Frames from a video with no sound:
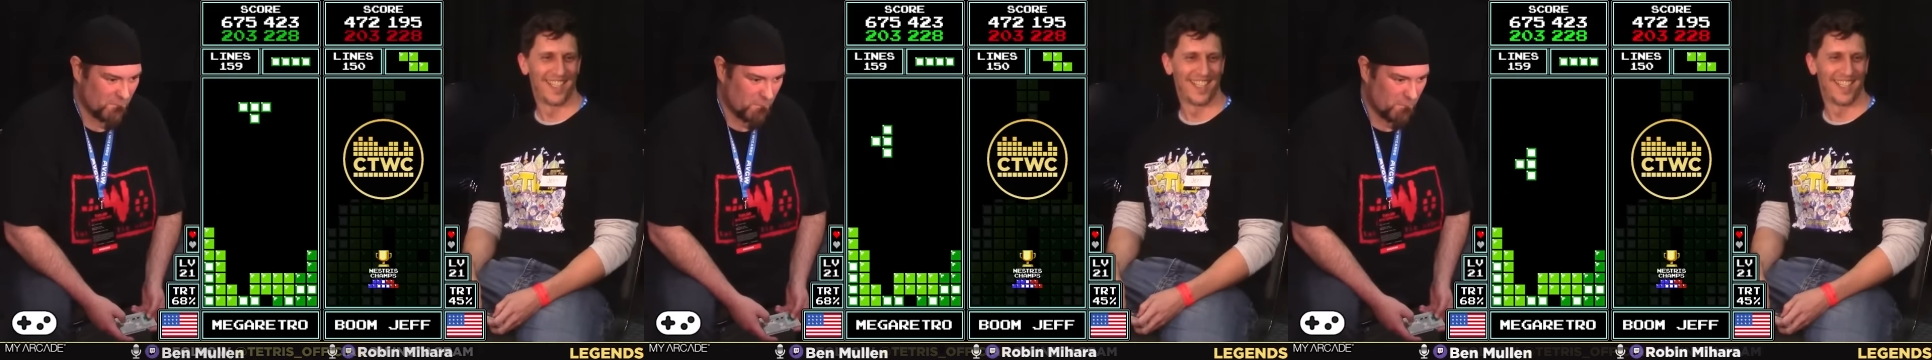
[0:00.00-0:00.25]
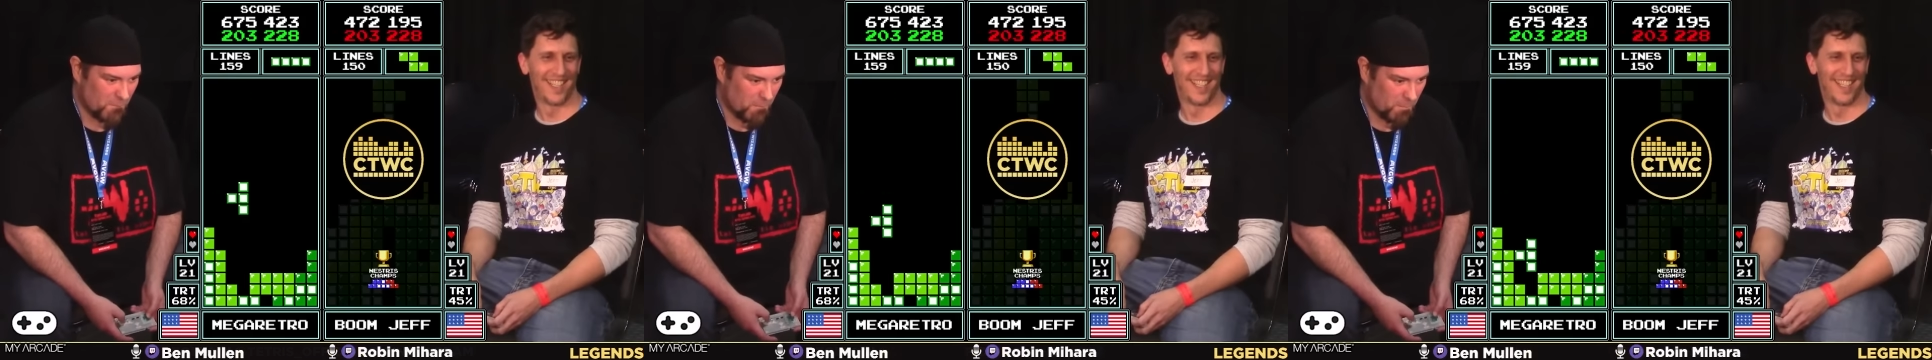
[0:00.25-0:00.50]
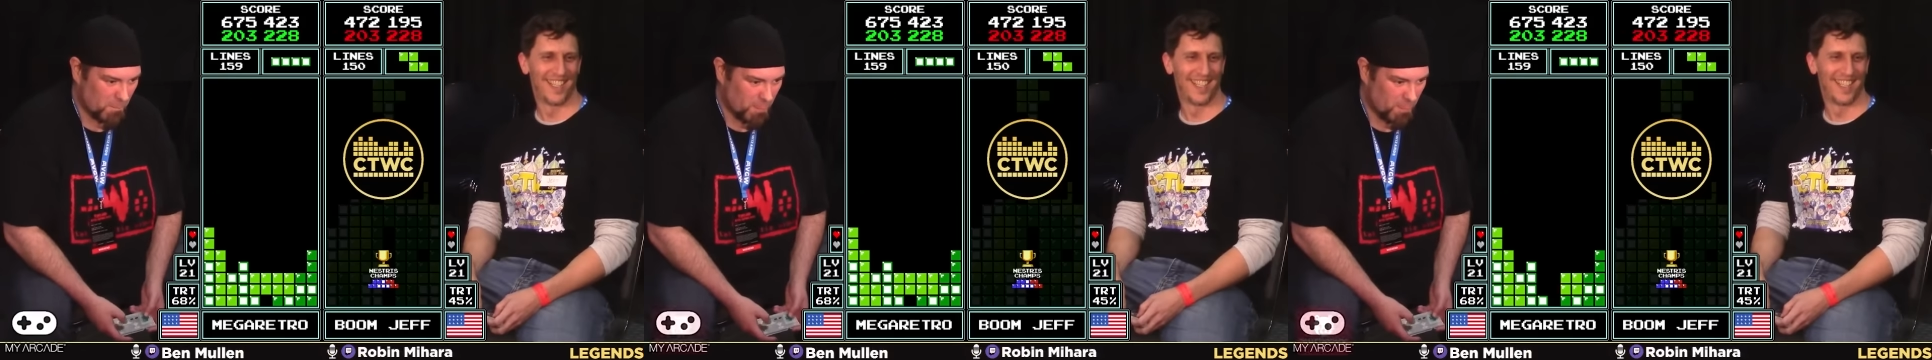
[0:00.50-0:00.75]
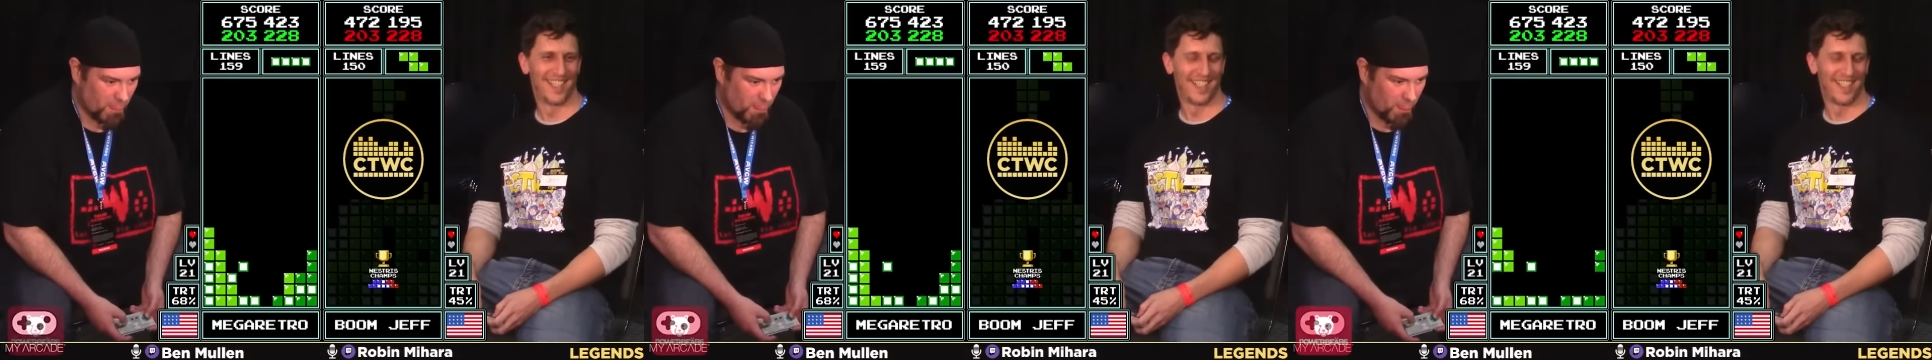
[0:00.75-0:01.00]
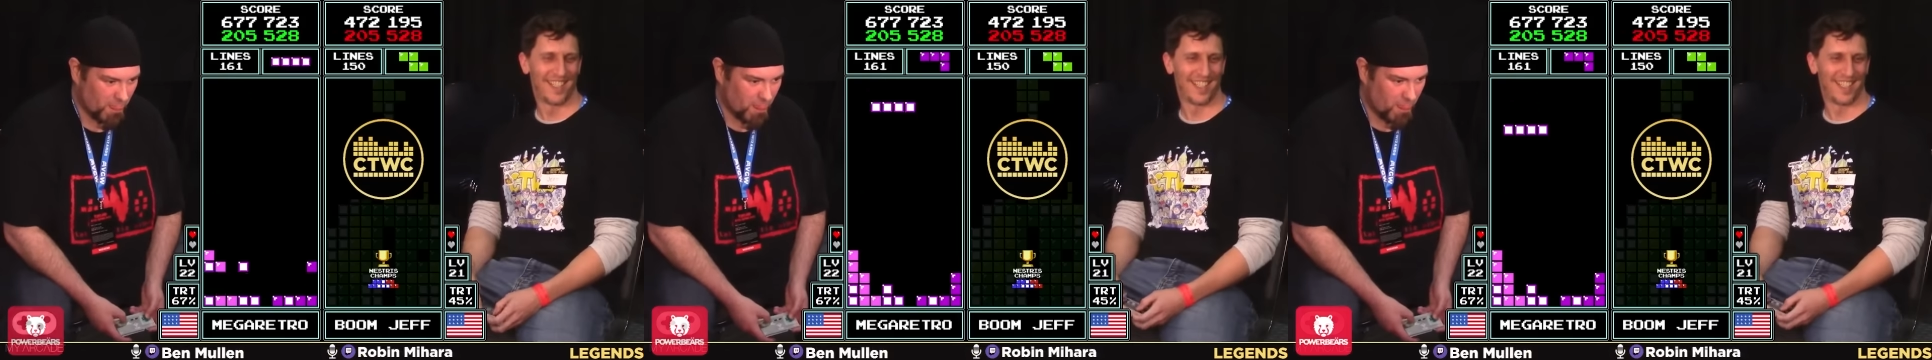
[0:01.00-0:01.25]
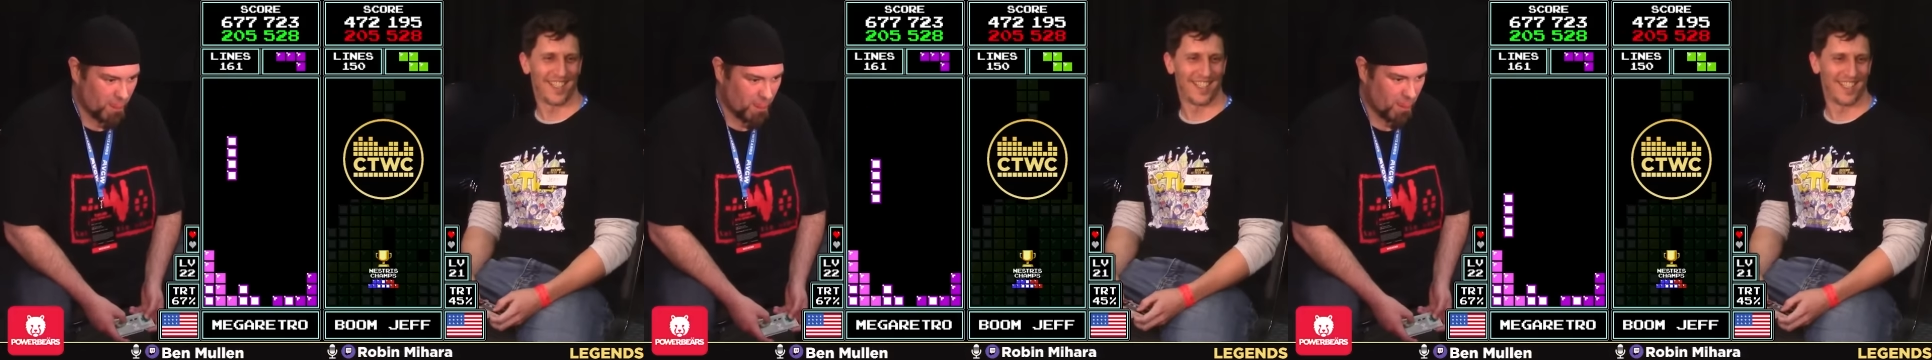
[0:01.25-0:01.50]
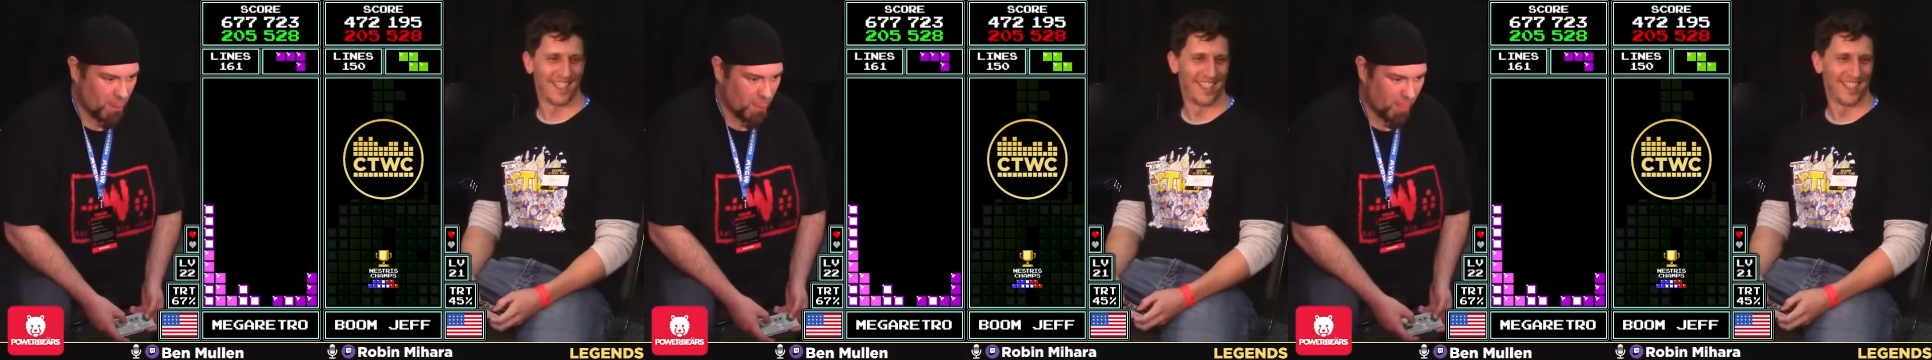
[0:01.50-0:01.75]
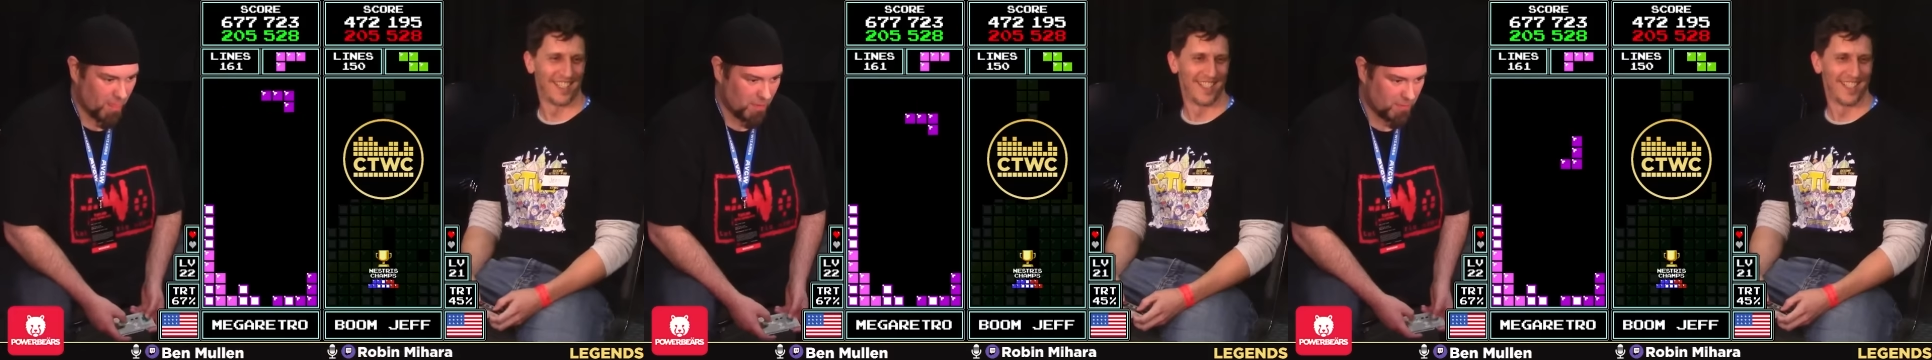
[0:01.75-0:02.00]

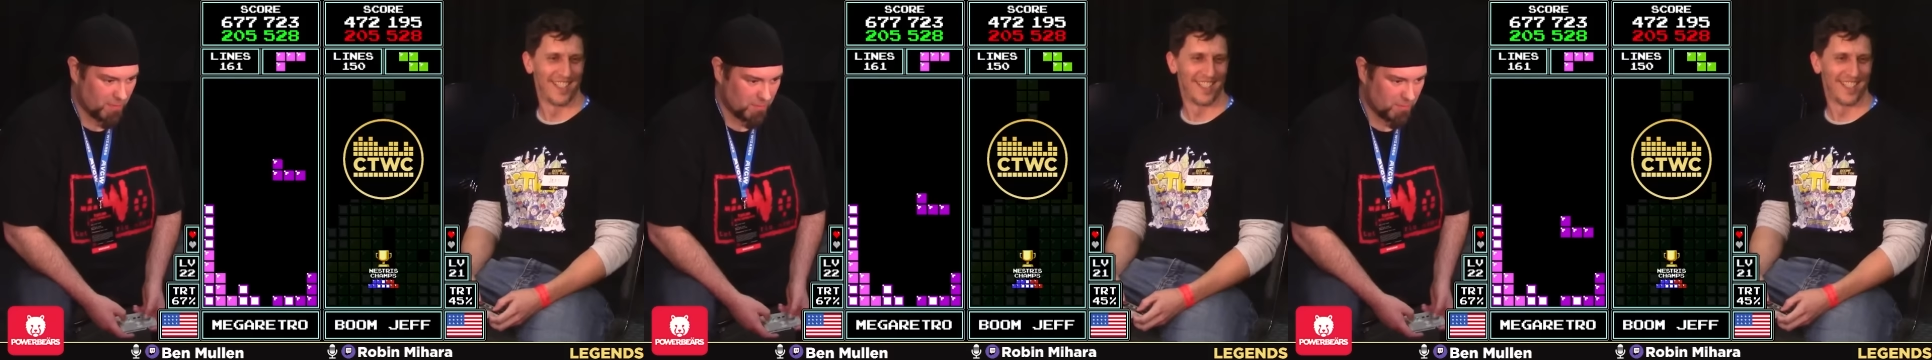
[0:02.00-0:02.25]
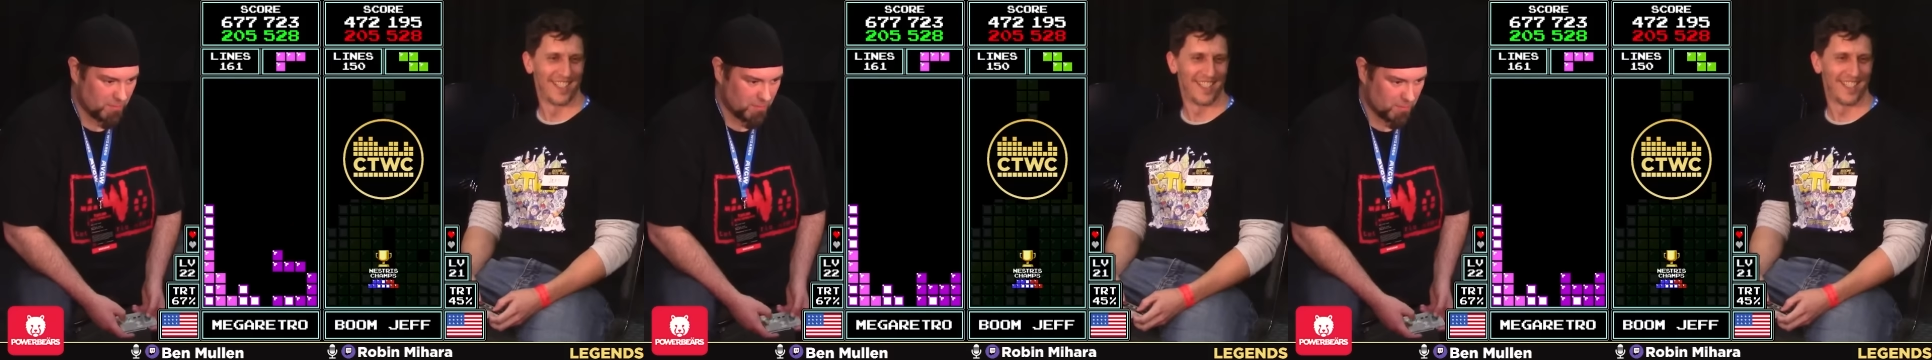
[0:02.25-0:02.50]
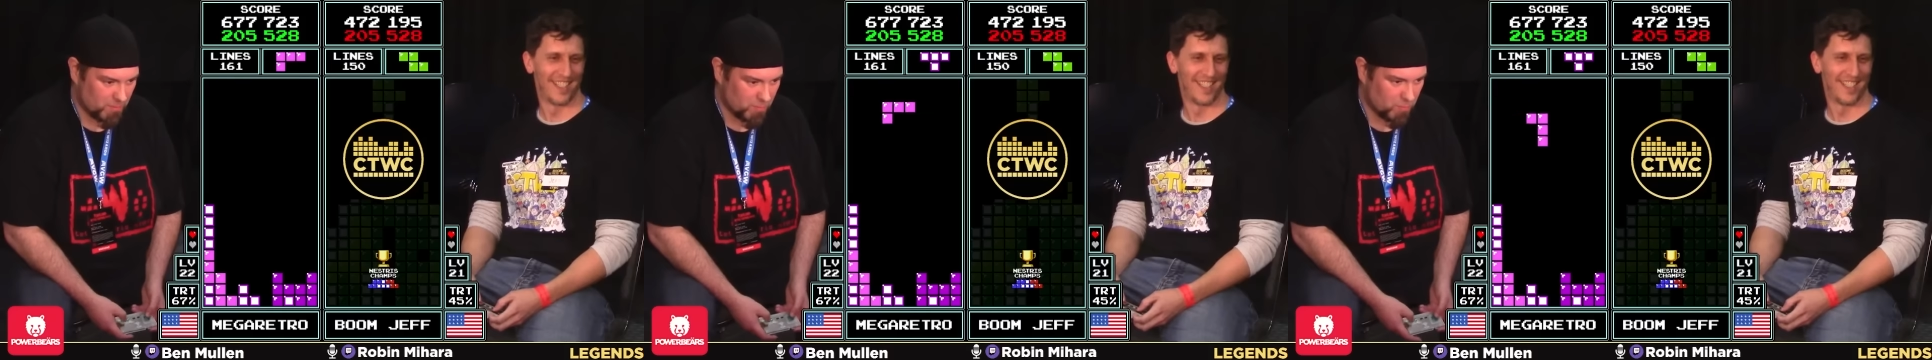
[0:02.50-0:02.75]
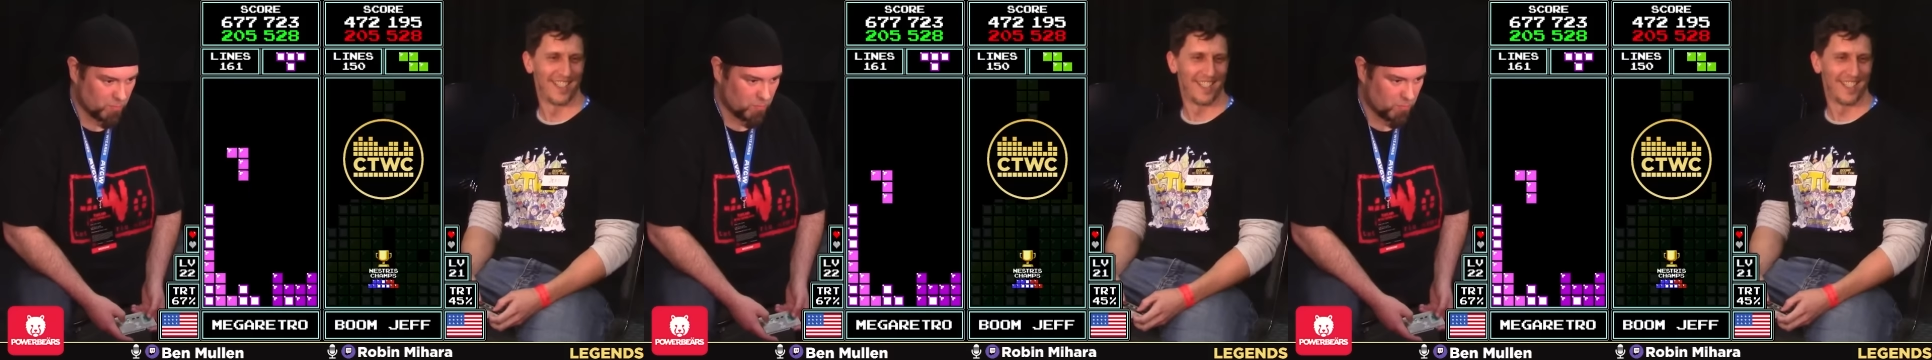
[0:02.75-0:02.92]
No one is speaking in this clip.